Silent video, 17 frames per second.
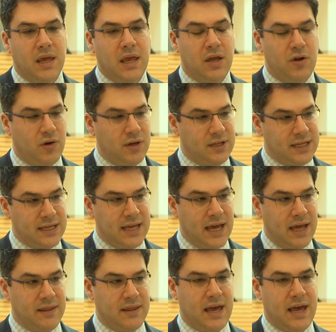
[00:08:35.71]
In order to
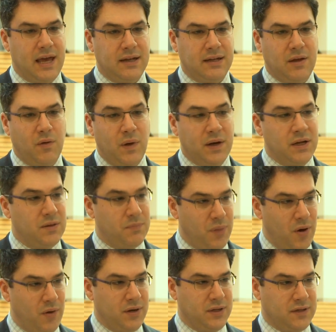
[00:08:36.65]
get that, one
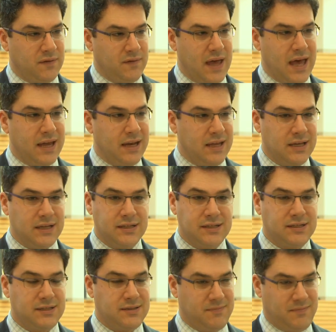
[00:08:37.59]
component of that
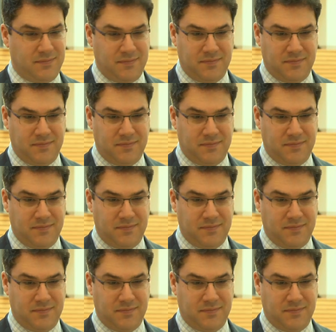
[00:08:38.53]
is